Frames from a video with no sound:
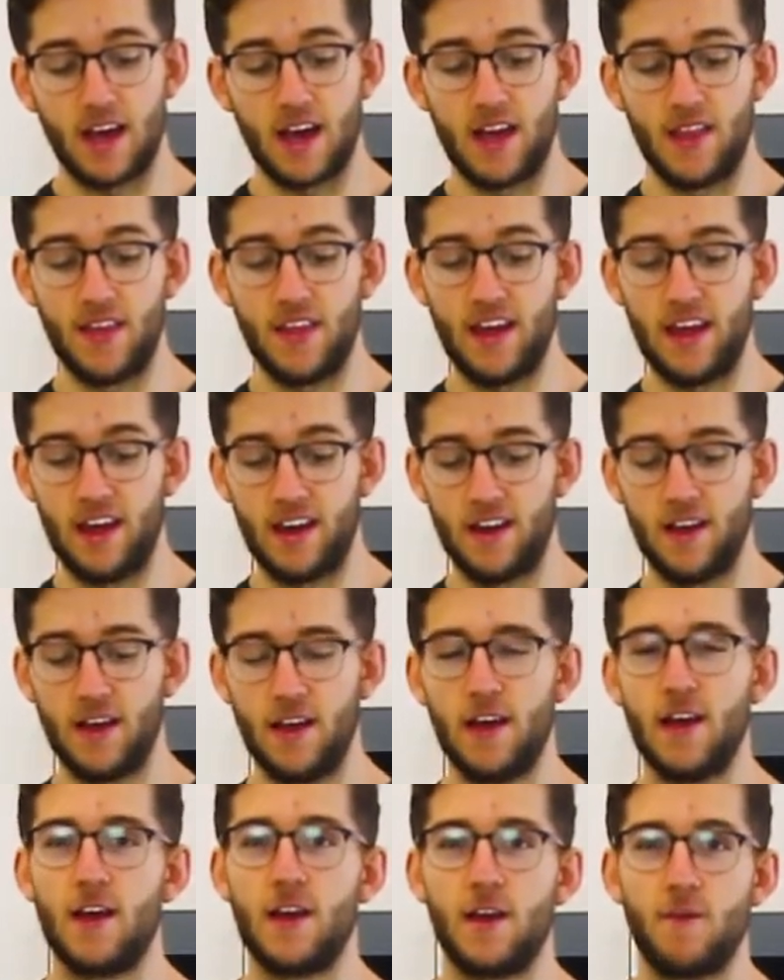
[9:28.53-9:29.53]
And
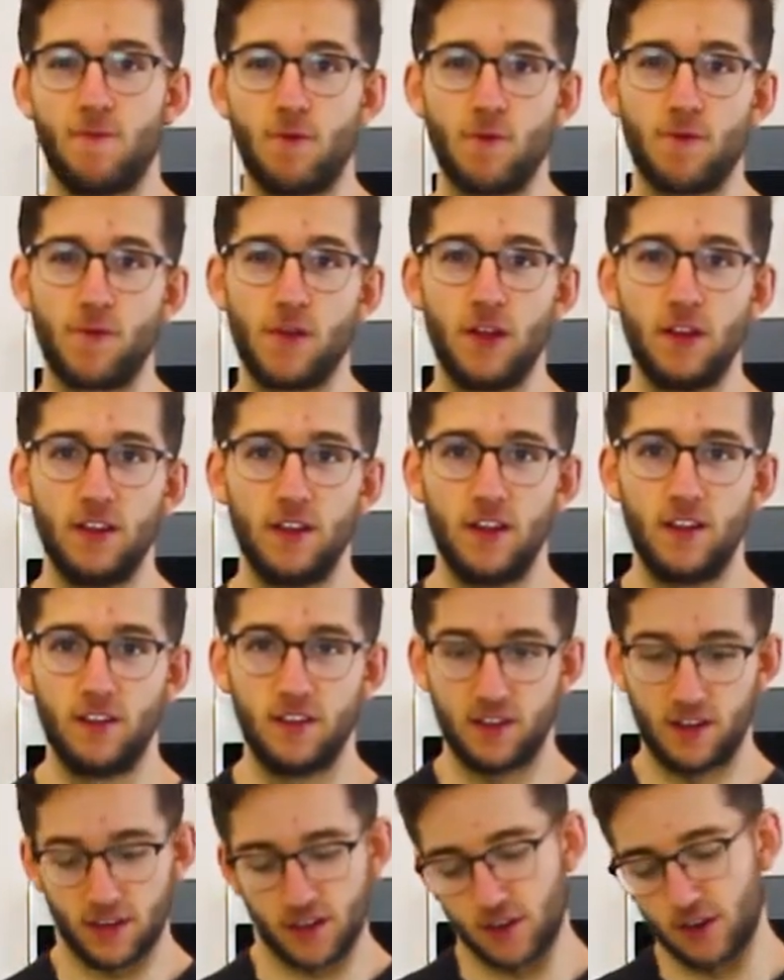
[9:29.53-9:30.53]
then if you're feeling
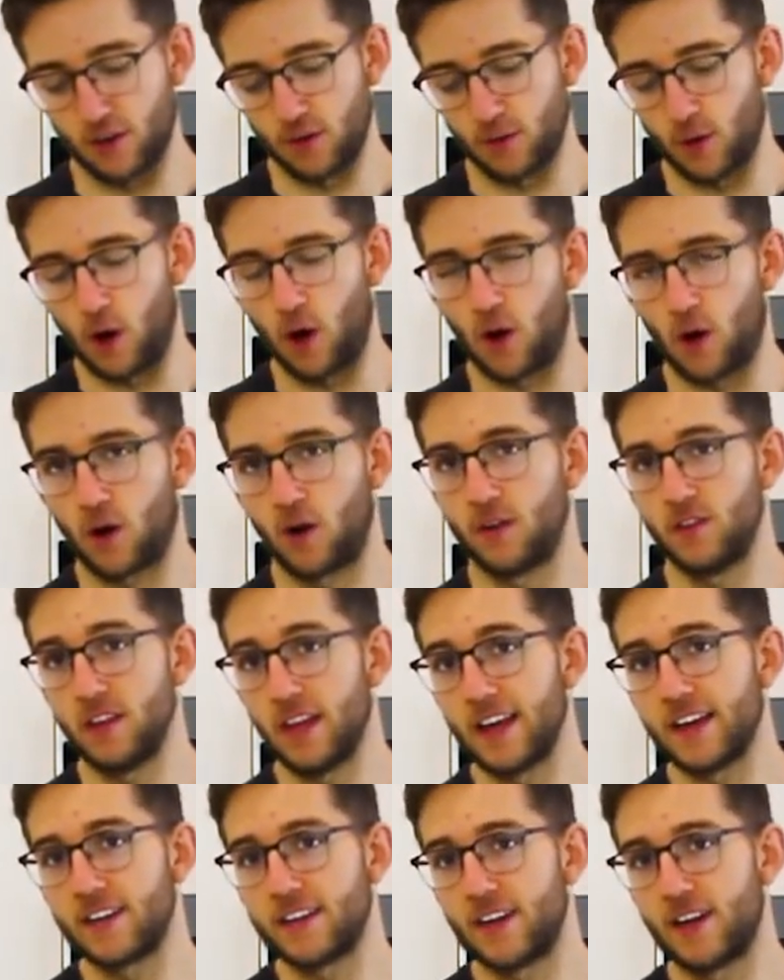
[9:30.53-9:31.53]
like, you know, hard
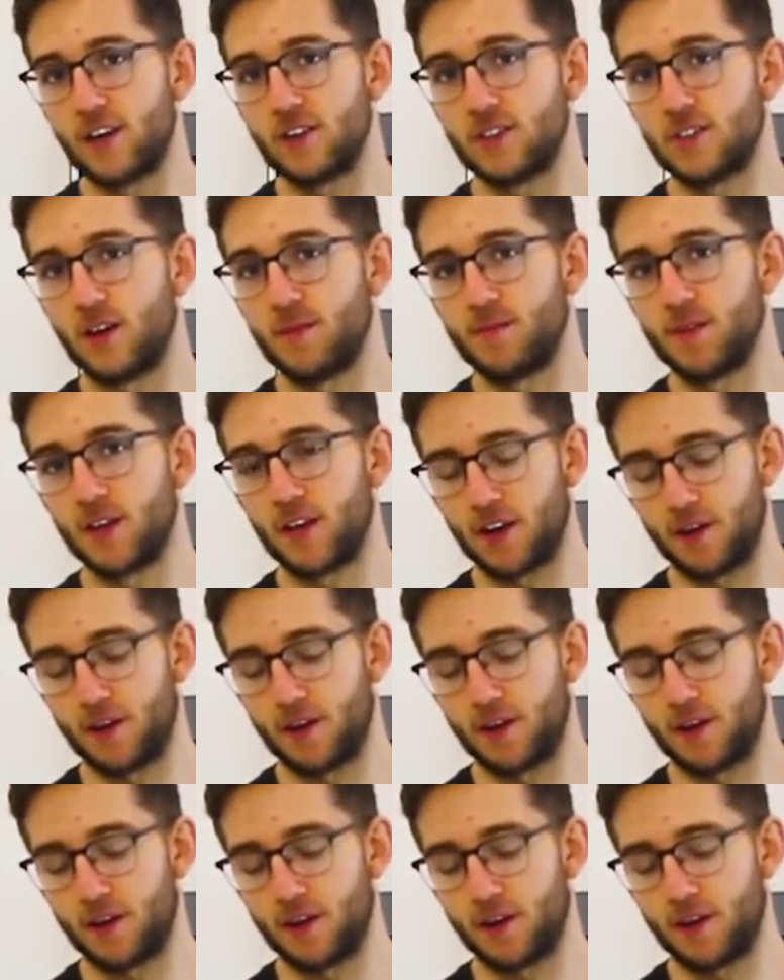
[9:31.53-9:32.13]
leg day or something